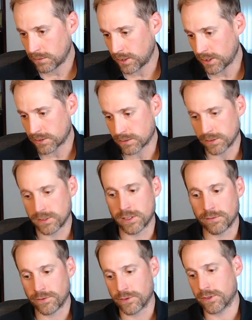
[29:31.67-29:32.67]
it's as
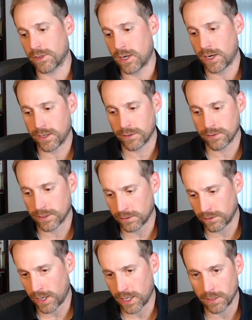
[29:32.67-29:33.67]
if they're
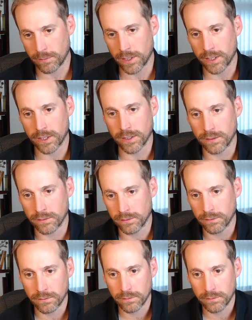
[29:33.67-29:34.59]
hiring anybody and,